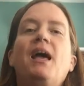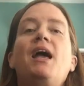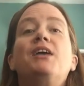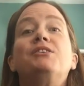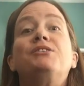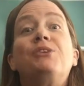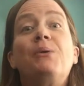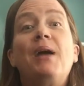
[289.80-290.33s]

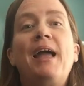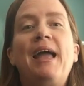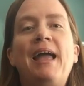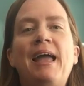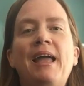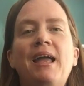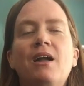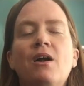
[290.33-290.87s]
So
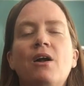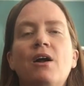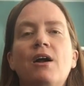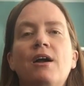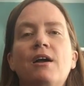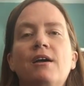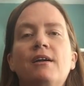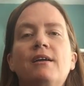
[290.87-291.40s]

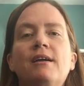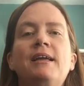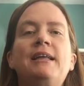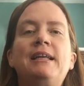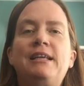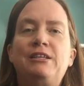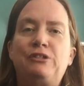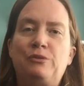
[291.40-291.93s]
Hagar and
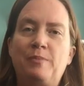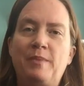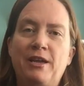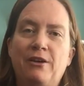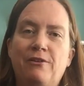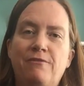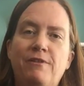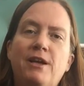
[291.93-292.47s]

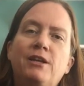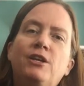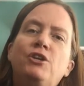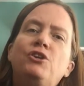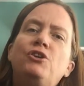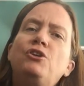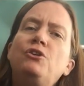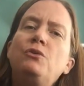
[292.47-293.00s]
Ishmael found a
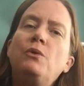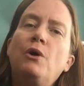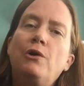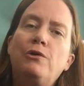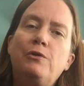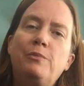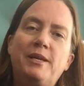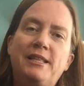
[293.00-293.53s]
new
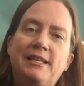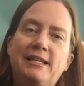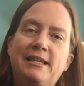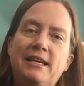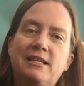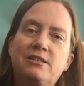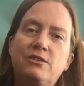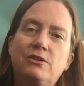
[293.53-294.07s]
home in the
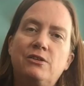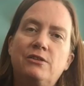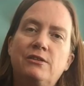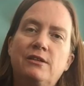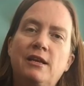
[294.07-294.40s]
desert,